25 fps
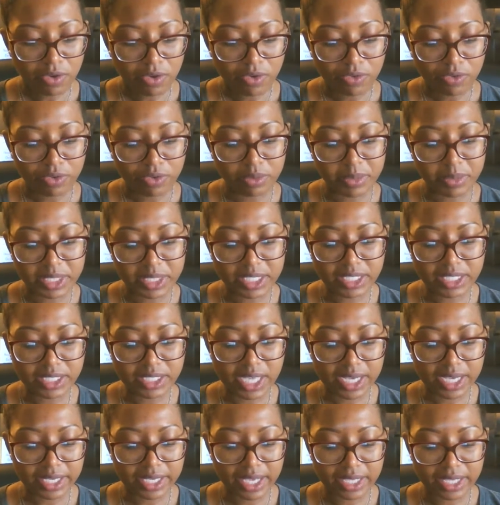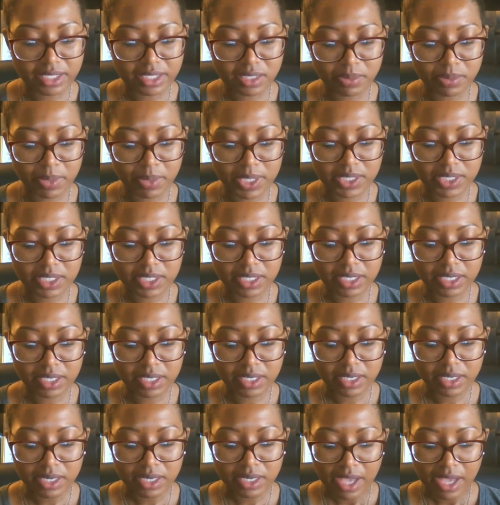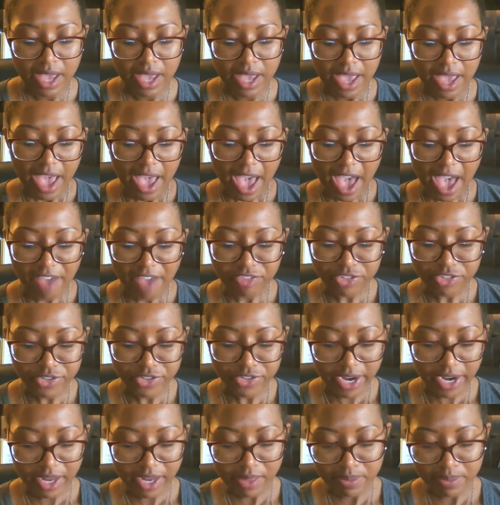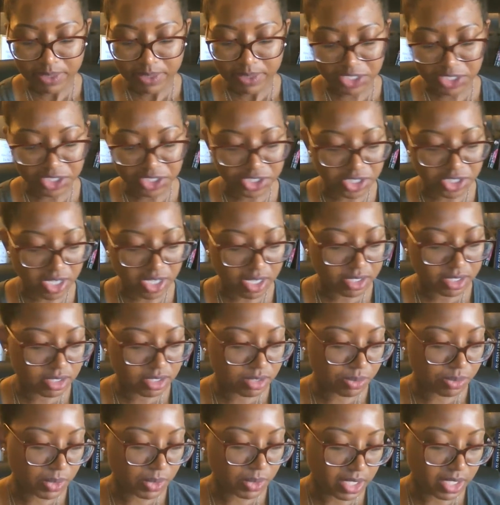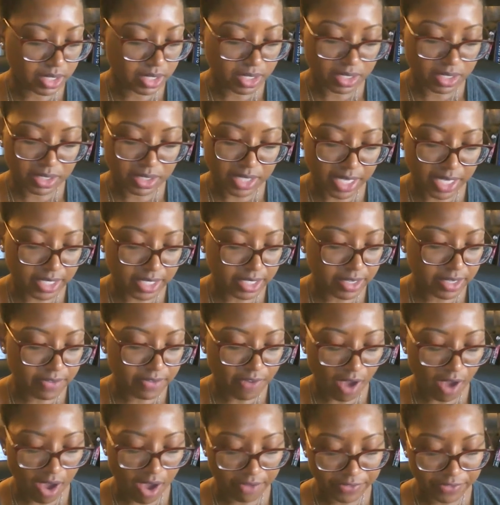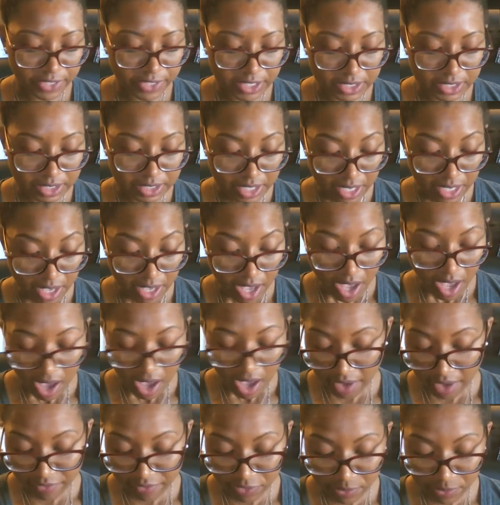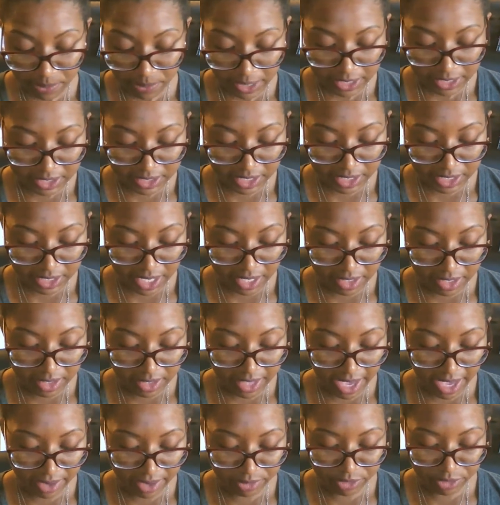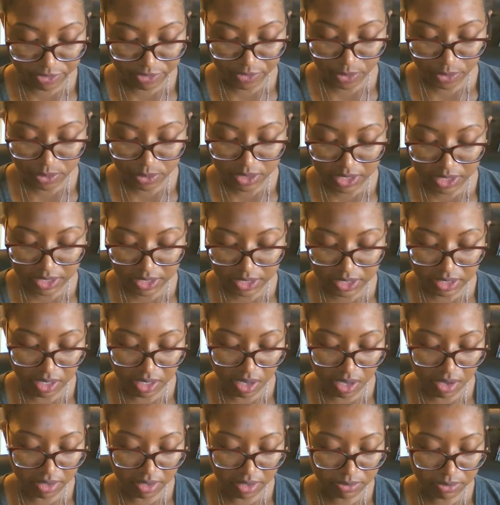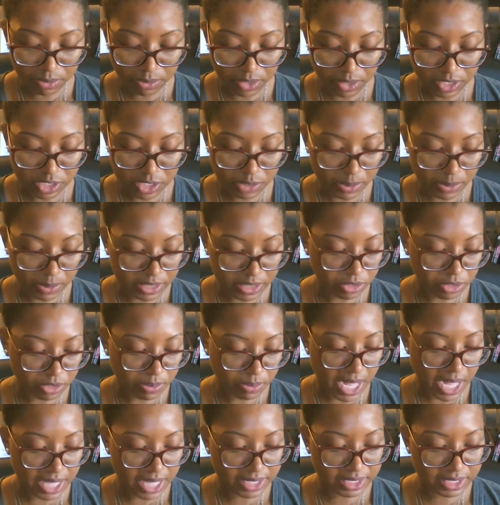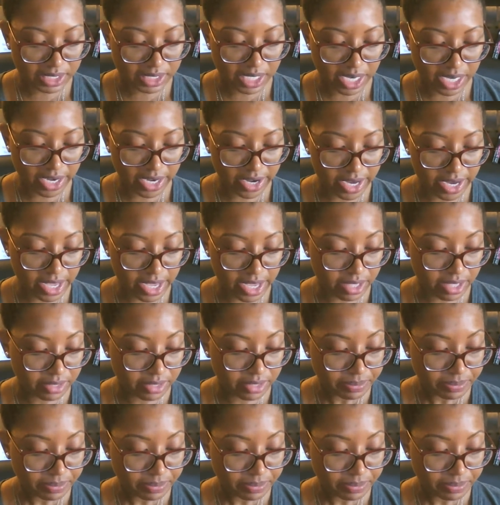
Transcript: For many decades, the president have created positions within the executive office of the president that were focused on one special policy area.